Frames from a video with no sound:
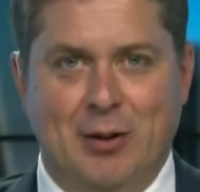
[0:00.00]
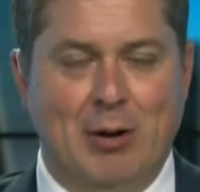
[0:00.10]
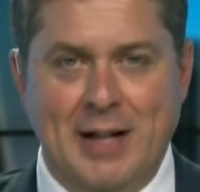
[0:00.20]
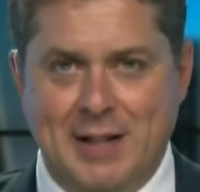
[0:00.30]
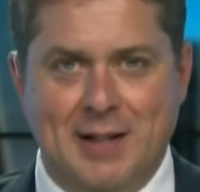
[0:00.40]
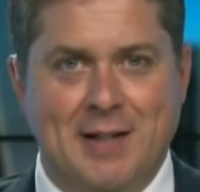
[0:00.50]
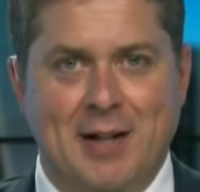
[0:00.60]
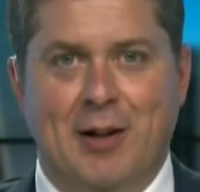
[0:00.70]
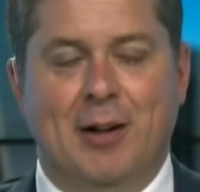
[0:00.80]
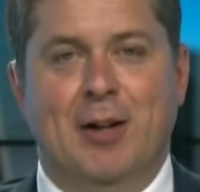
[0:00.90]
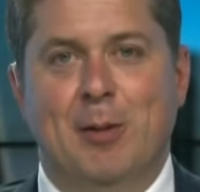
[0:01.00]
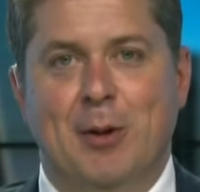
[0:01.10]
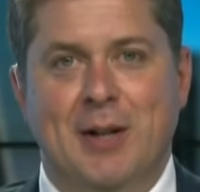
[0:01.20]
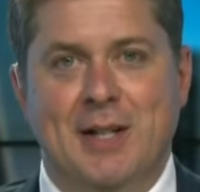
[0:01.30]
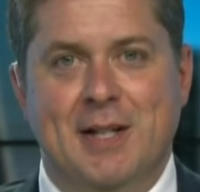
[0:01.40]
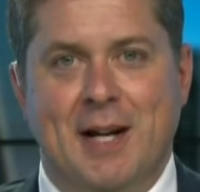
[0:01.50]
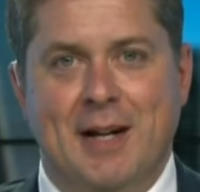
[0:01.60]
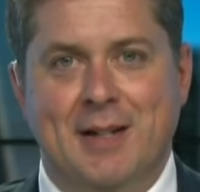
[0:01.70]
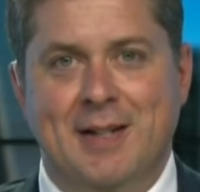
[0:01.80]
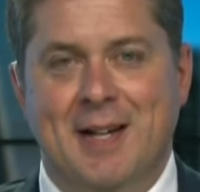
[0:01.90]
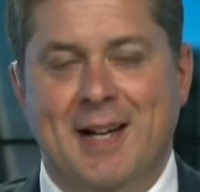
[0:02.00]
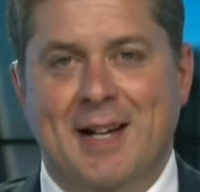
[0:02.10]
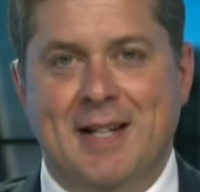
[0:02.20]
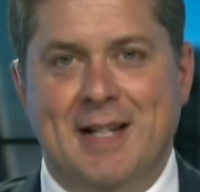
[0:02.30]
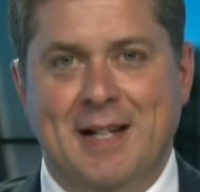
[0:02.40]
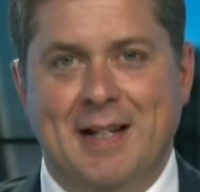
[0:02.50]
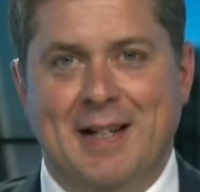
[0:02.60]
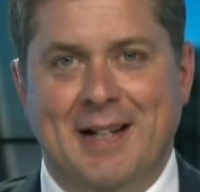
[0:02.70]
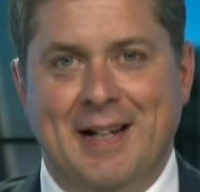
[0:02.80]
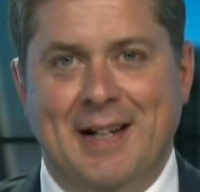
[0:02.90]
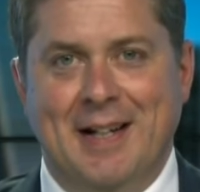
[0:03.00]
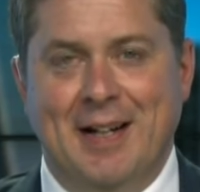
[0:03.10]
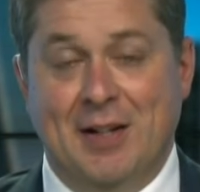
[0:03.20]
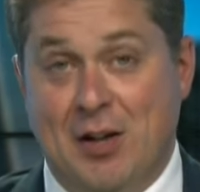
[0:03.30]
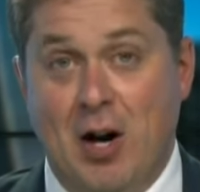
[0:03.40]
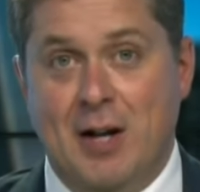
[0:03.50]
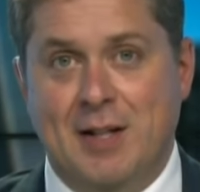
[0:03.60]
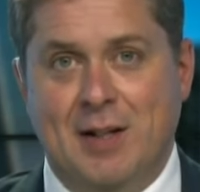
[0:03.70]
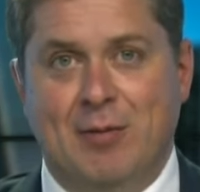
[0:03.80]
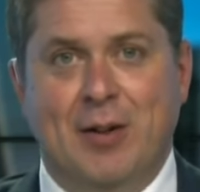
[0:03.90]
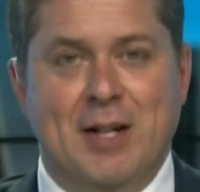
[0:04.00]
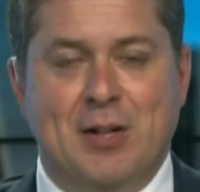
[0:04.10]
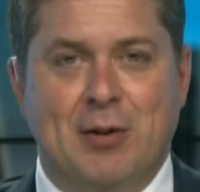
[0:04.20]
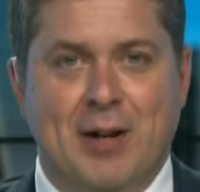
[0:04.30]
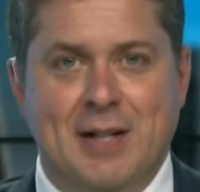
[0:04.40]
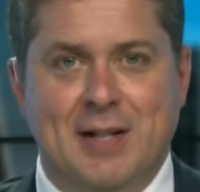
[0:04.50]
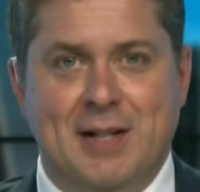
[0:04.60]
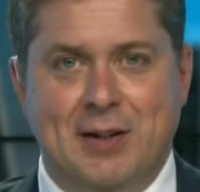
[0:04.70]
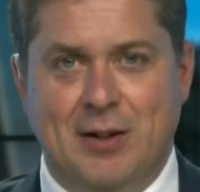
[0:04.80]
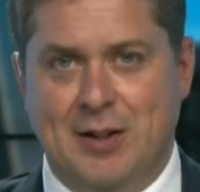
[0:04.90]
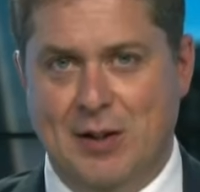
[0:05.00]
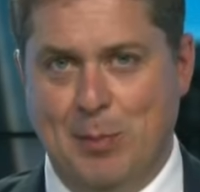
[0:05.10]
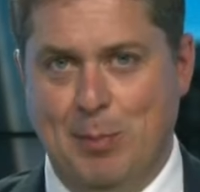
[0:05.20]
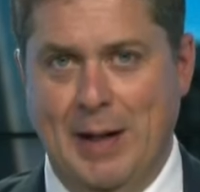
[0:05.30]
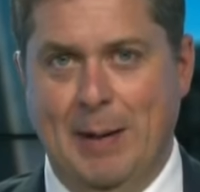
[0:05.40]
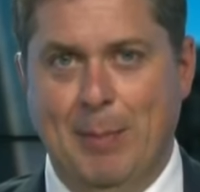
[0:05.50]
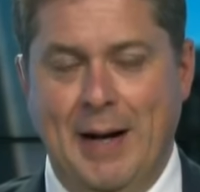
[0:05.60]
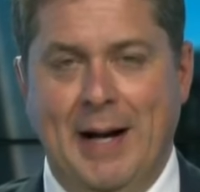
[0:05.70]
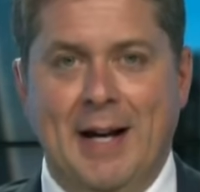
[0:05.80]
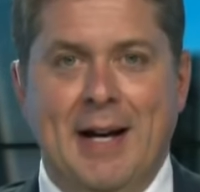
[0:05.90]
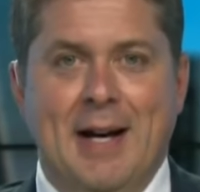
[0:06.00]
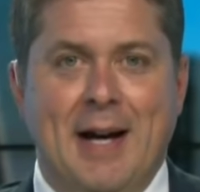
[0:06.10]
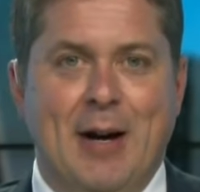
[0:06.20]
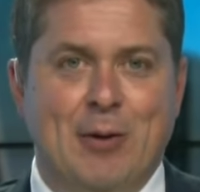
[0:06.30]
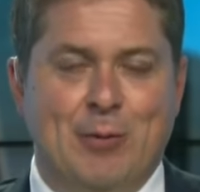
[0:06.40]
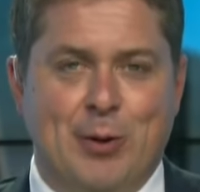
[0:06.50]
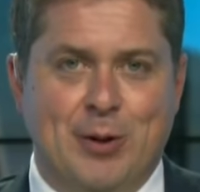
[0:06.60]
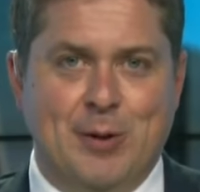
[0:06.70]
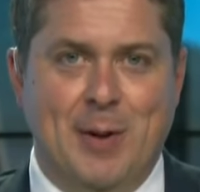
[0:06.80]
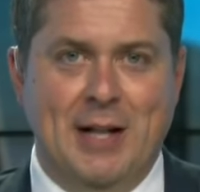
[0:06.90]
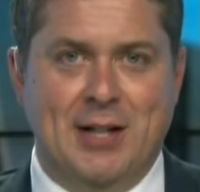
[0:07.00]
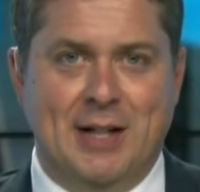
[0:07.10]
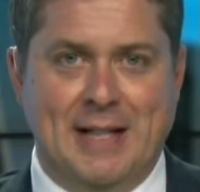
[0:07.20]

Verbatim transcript: crisis in our communities has seen uh, has caused the inflation crisis that took such a big bite out of workers' paychecks.